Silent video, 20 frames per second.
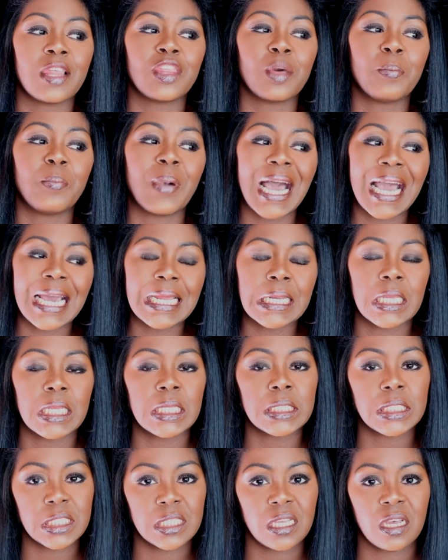The
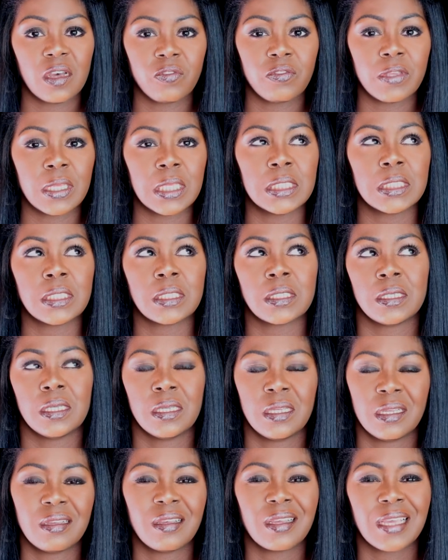bonnet itself is
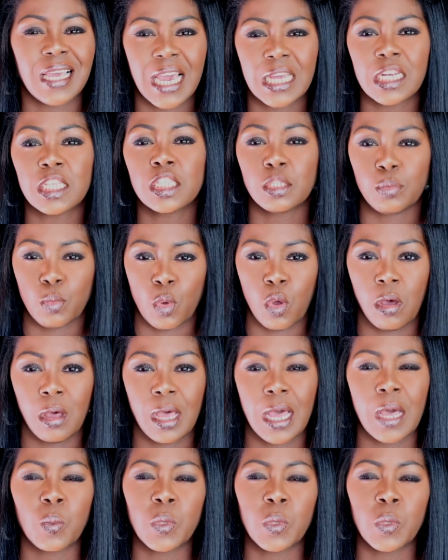kind of small.